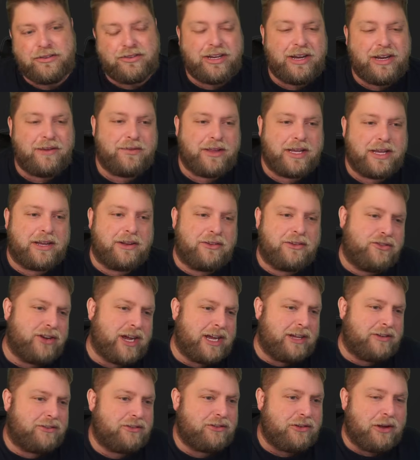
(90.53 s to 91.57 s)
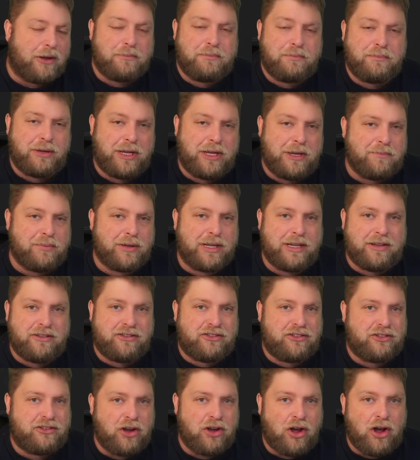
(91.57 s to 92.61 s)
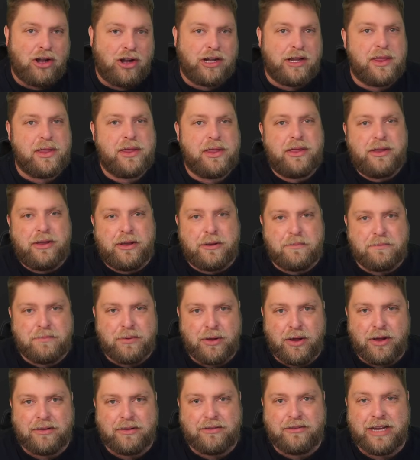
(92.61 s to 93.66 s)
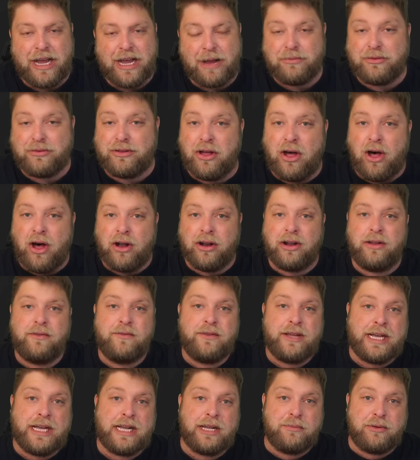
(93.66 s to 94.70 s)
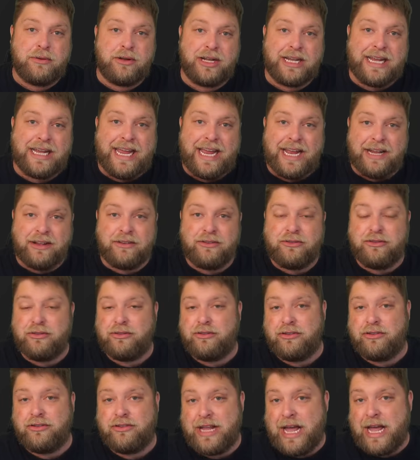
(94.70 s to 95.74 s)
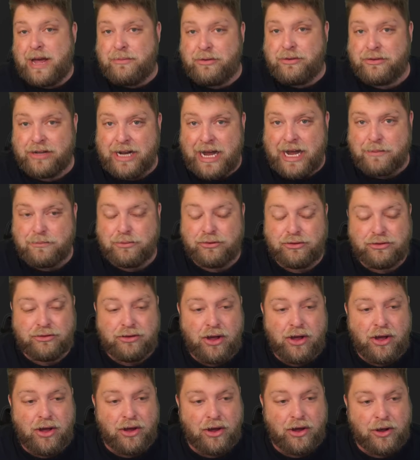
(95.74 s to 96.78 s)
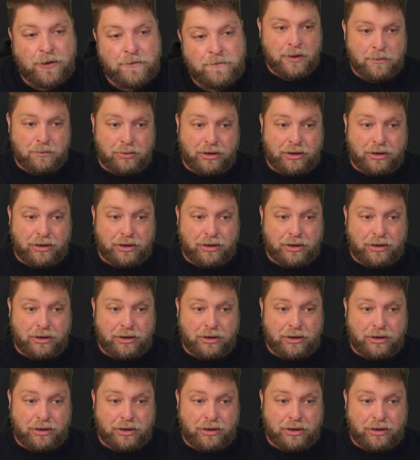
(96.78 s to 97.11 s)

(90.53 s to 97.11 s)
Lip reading: see if they can try and stop people installing third-party apps that aren't available in such as the Amazon App Store,